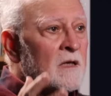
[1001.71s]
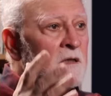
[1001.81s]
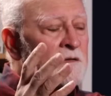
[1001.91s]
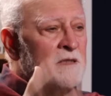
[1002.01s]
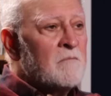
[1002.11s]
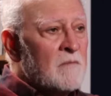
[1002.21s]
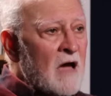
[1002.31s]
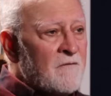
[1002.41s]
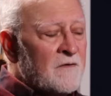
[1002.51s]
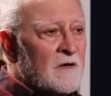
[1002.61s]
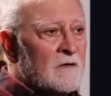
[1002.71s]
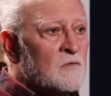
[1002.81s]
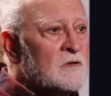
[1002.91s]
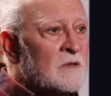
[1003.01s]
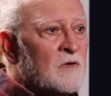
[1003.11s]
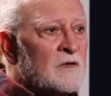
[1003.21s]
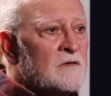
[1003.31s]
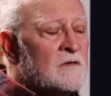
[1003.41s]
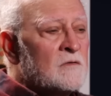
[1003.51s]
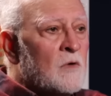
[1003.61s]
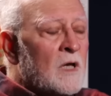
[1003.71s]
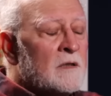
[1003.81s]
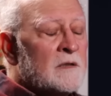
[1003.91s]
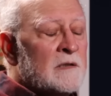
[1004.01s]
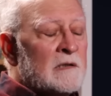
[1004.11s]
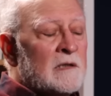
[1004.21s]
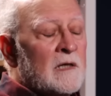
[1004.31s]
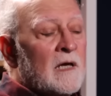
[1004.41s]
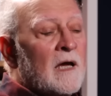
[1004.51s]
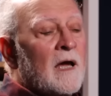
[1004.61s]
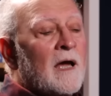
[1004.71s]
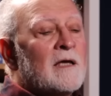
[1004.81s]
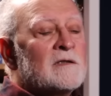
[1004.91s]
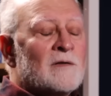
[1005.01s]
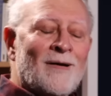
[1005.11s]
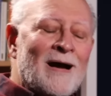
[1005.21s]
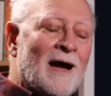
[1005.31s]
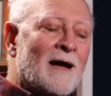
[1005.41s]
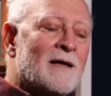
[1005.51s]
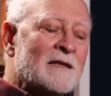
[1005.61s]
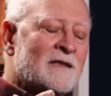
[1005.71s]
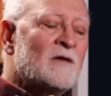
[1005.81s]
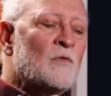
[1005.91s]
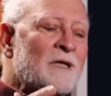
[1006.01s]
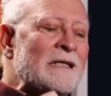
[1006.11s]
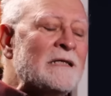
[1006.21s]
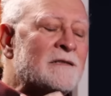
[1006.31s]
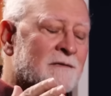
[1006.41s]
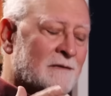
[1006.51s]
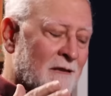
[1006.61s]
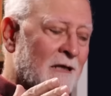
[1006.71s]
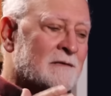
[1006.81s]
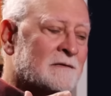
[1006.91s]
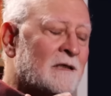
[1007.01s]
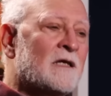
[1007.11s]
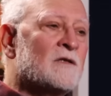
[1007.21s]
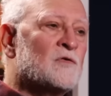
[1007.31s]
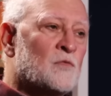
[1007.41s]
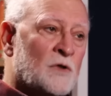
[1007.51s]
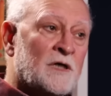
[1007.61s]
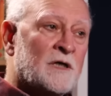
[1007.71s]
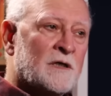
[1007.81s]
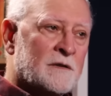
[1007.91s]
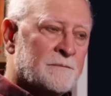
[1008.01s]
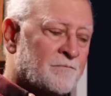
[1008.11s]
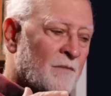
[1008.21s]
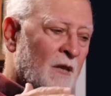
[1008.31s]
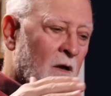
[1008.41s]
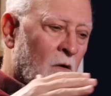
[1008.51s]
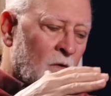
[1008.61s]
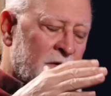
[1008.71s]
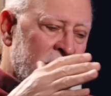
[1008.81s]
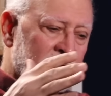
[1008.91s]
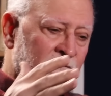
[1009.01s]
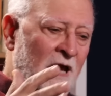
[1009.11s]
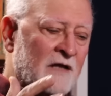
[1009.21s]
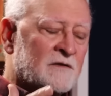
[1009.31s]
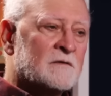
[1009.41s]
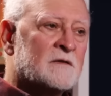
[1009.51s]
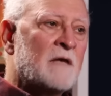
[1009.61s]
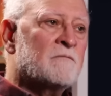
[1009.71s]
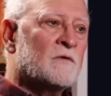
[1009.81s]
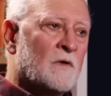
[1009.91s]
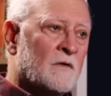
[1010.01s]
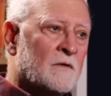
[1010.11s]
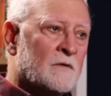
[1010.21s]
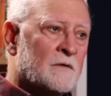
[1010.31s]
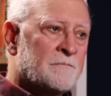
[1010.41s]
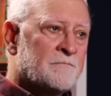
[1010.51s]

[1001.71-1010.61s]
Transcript: In some African Muslim countries as well. So I think we reached a stage where all these factors came together,